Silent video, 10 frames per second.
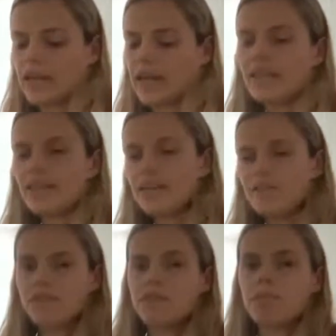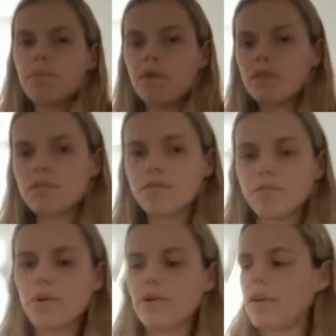I think 50 mils of
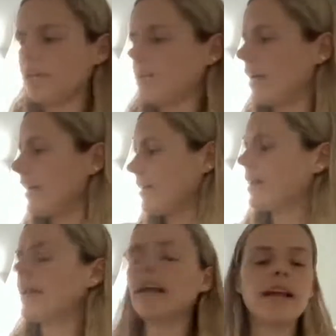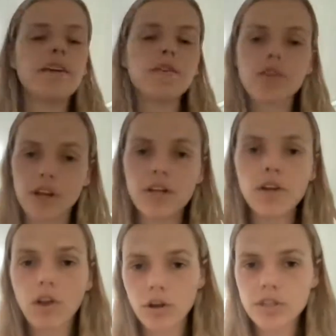milk in your
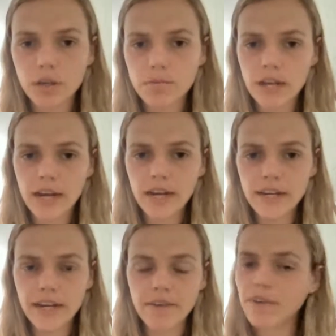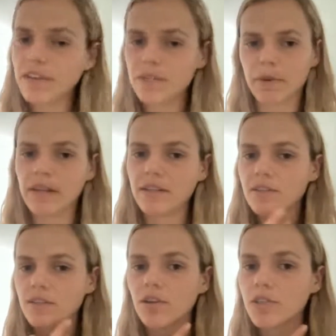long-term diet, it really
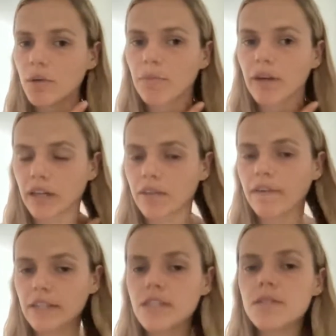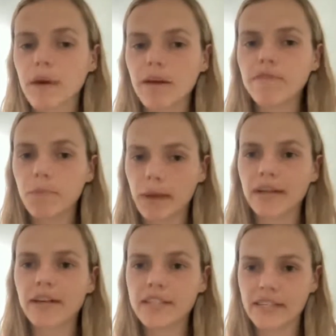depends on so many other factors, but for
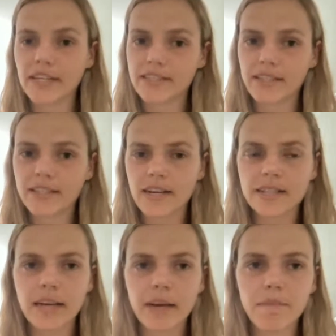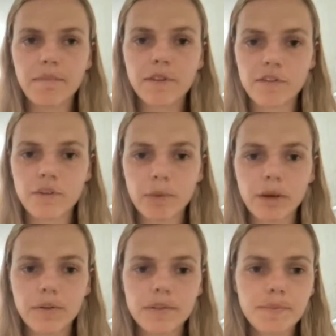maintenance, it is the exact same, 50
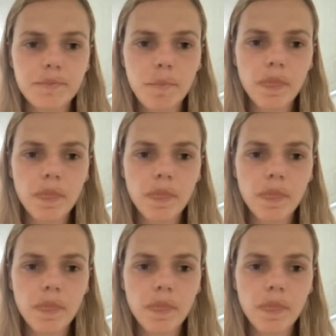mils.